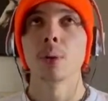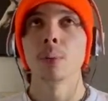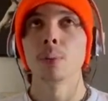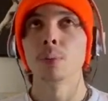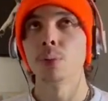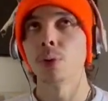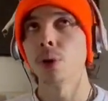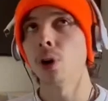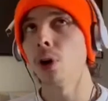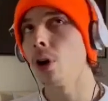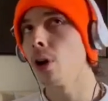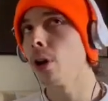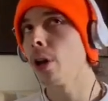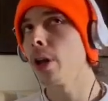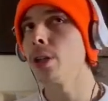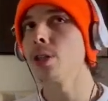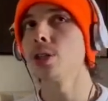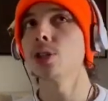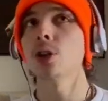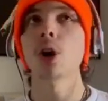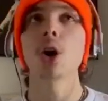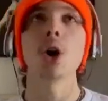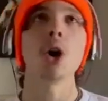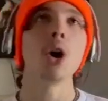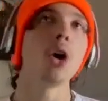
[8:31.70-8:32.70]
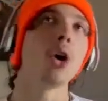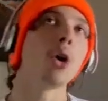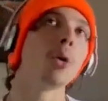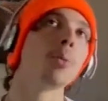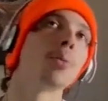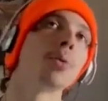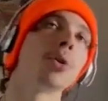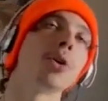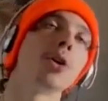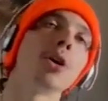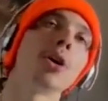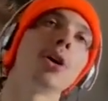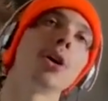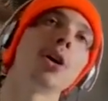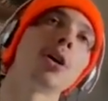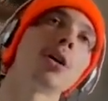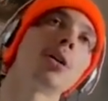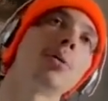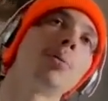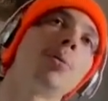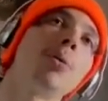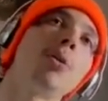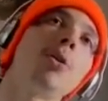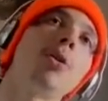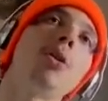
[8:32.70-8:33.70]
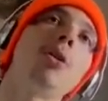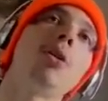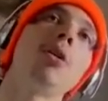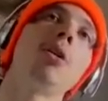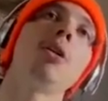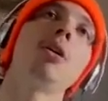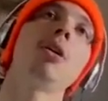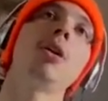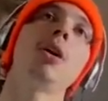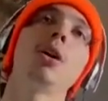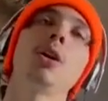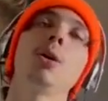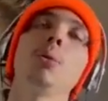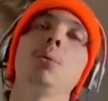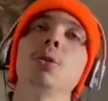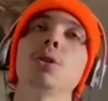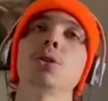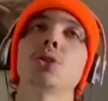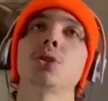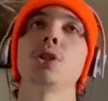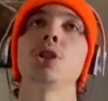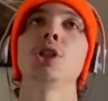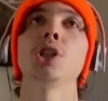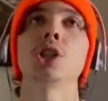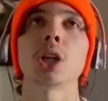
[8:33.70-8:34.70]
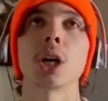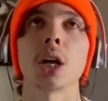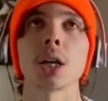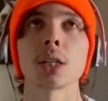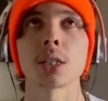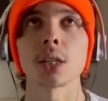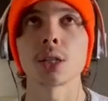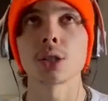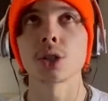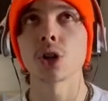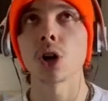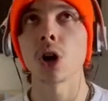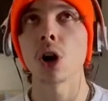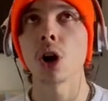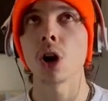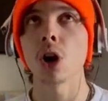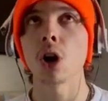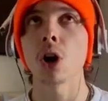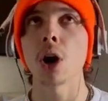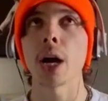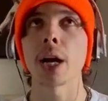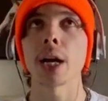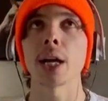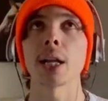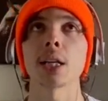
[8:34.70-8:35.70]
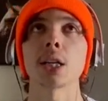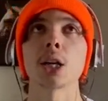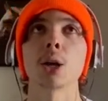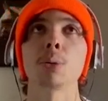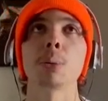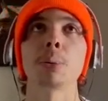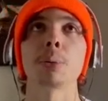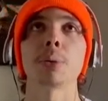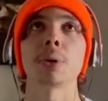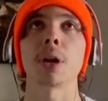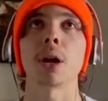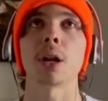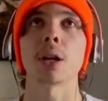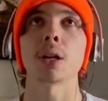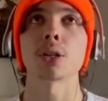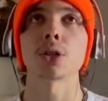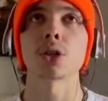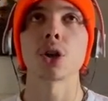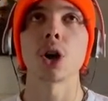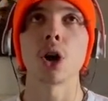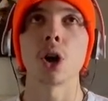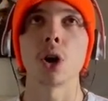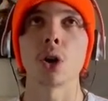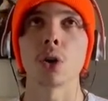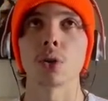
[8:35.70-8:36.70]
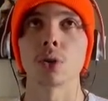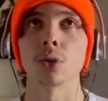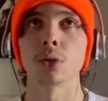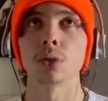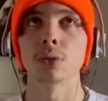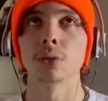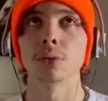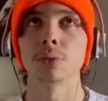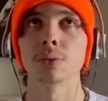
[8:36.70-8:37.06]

Bro, let's go, bro. Come on. No more screenshots. Let's go. I gotta kill people now. Let's go.